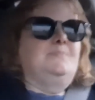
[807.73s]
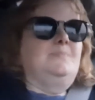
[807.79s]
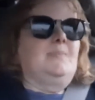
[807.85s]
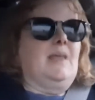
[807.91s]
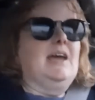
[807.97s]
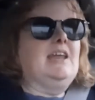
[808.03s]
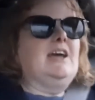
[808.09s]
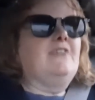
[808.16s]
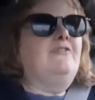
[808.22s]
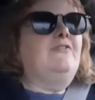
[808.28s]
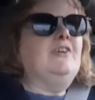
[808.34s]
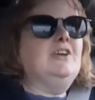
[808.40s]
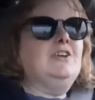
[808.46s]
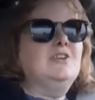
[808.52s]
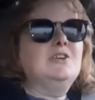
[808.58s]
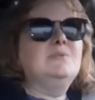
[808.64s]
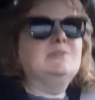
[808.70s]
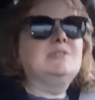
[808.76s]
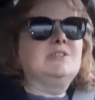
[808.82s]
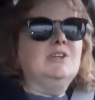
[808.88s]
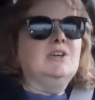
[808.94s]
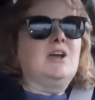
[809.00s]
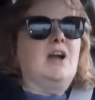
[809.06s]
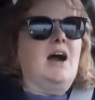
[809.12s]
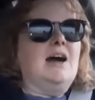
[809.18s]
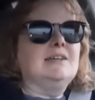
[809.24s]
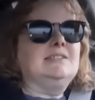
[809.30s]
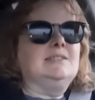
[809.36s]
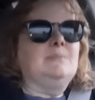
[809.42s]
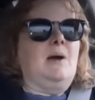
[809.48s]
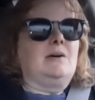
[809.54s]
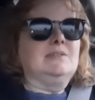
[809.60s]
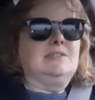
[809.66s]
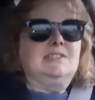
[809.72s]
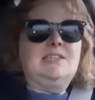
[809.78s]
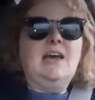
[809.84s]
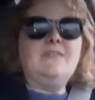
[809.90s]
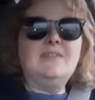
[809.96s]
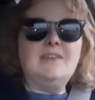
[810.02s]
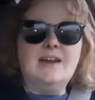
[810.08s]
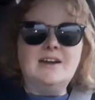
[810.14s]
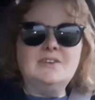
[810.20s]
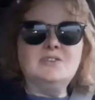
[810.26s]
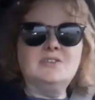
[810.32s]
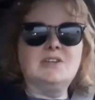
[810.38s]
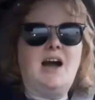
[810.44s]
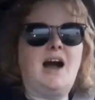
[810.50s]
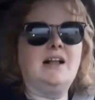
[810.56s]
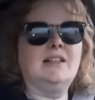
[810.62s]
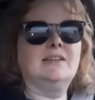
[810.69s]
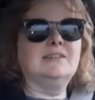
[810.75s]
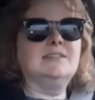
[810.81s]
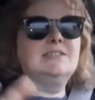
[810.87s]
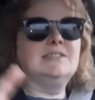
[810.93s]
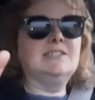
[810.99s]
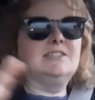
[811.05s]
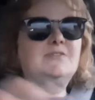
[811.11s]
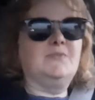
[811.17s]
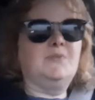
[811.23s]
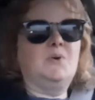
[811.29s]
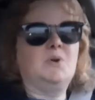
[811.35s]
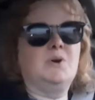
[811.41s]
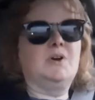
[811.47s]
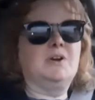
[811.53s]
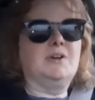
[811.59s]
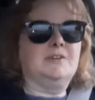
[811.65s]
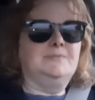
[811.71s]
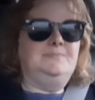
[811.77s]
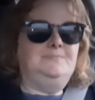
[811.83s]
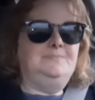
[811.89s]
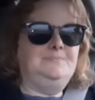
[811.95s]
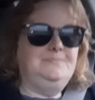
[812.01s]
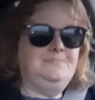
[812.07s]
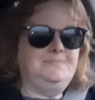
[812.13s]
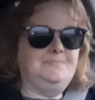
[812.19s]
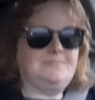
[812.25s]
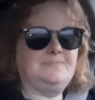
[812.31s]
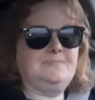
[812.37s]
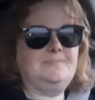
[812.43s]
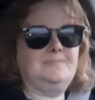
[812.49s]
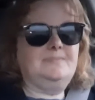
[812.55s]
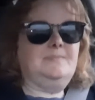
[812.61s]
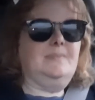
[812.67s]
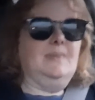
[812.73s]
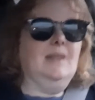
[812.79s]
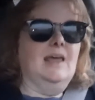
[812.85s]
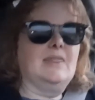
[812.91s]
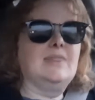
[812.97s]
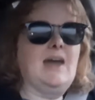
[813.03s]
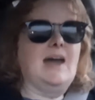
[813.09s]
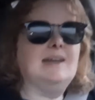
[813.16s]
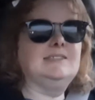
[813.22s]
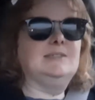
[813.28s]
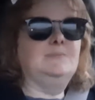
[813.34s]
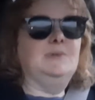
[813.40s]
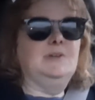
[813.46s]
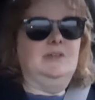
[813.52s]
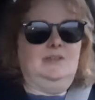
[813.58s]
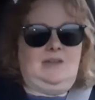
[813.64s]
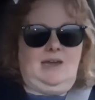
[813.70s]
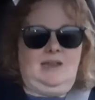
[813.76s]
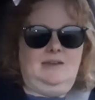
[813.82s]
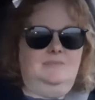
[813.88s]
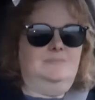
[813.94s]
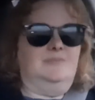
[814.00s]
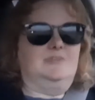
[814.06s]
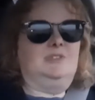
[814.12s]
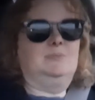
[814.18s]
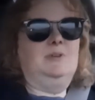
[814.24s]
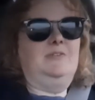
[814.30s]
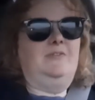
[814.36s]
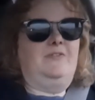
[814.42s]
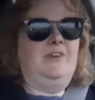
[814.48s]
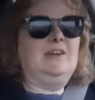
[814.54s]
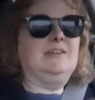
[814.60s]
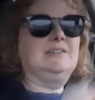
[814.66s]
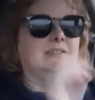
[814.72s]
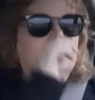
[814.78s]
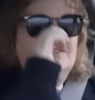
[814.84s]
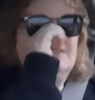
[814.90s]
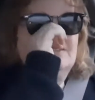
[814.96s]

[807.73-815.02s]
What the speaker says: And I figured it was going to cost about $700 for that to be fixed.